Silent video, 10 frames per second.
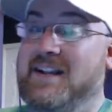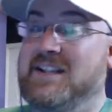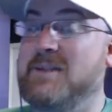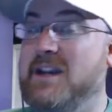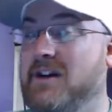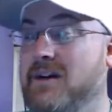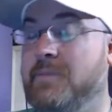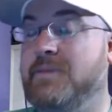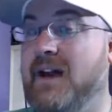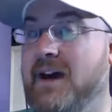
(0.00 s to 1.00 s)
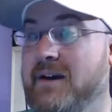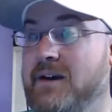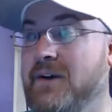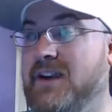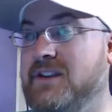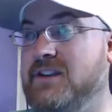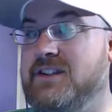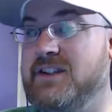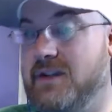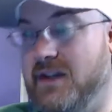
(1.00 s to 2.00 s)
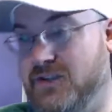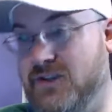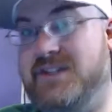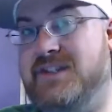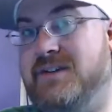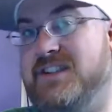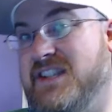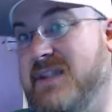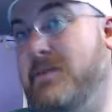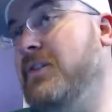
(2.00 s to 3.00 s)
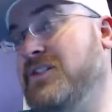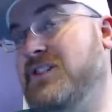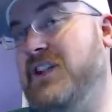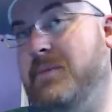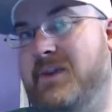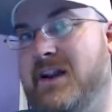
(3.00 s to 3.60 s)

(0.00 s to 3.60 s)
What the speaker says: Timmy Hill going into Truck Series team ownership.